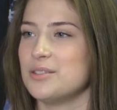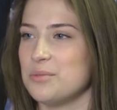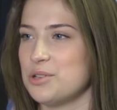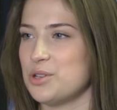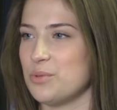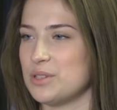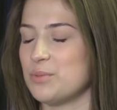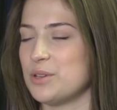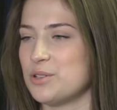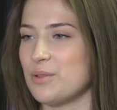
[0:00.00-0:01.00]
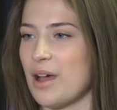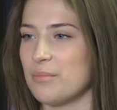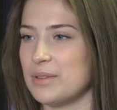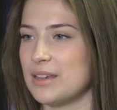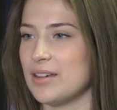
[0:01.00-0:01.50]
I do wish it was switched
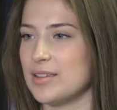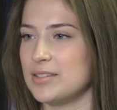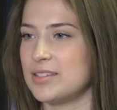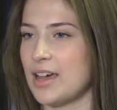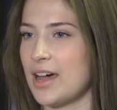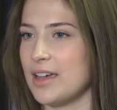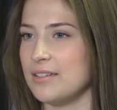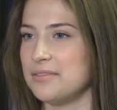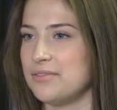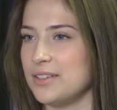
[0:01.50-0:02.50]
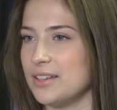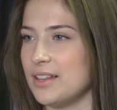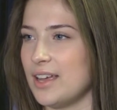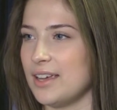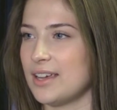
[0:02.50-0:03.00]
around because I feel
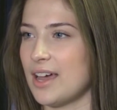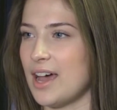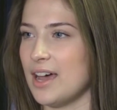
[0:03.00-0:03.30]
like